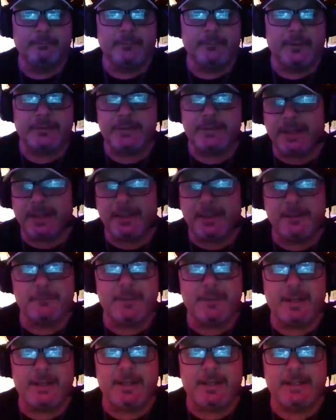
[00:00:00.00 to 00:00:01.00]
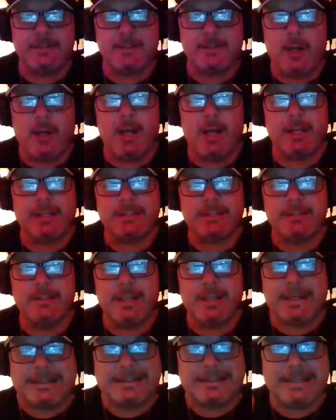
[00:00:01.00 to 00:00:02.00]
The second event is August
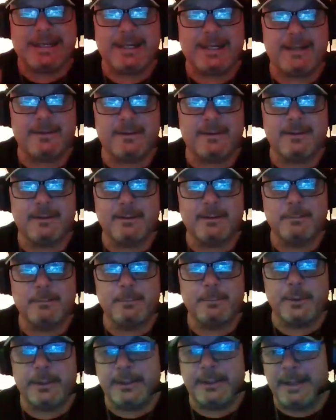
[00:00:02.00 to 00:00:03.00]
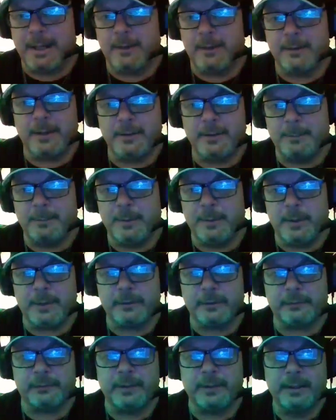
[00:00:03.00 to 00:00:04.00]
19th. Put it down on your
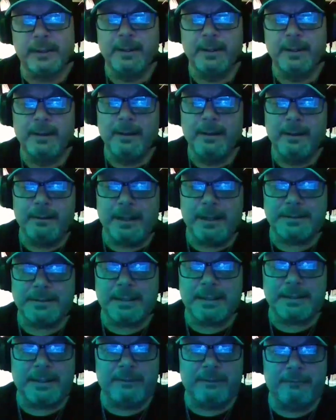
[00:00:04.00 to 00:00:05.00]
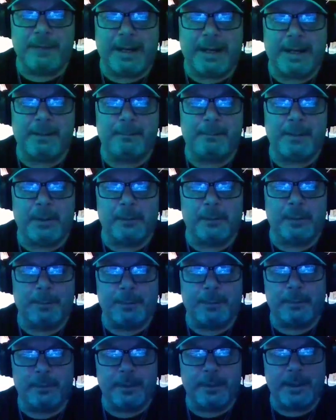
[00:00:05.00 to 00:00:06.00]
books. That's at the Van Buren
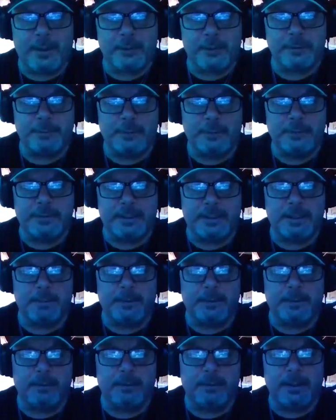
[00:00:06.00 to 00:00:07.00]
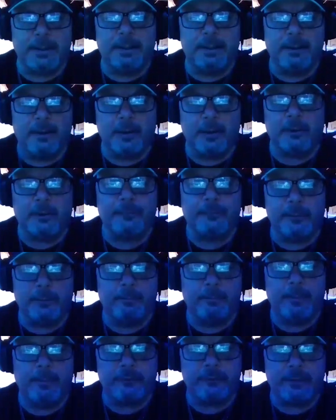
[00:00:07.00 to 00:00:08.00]
Poorhouse Museum in Hartford,
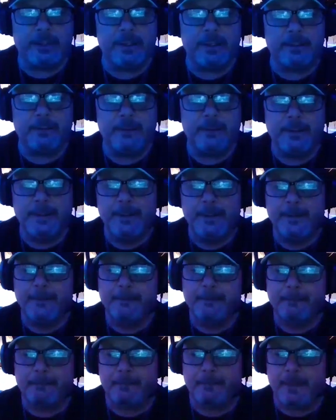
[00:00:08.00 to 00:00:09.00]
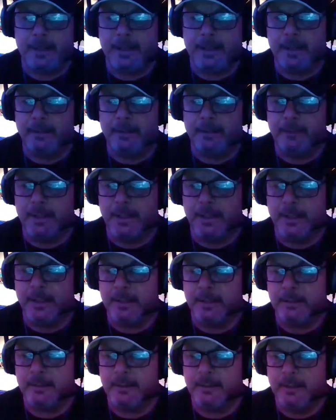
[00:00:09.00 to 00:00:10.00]
Michigan. And
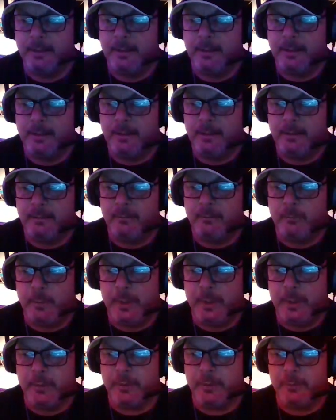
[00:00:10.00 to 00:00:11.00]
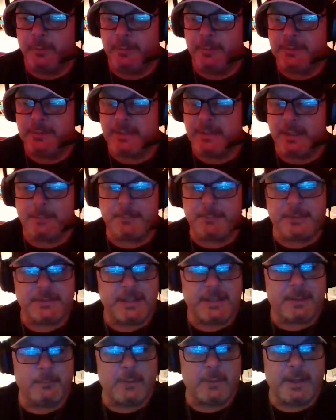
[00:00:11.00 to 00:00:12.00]
we are going to be set up the
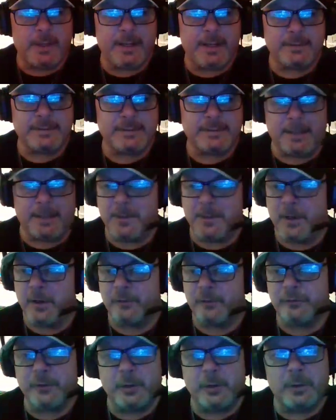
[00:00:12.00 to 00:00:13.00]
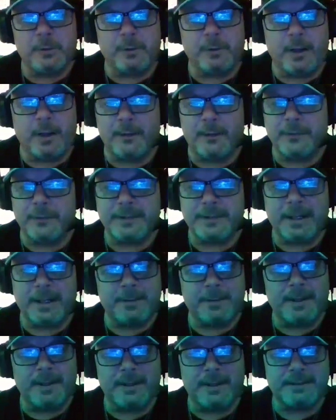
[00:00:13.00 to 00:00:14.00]
same way, same car show, all the
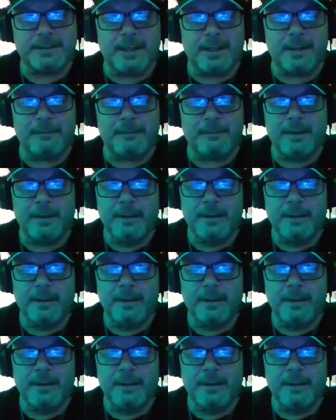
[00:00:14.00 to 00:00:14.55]
same kind of stuff.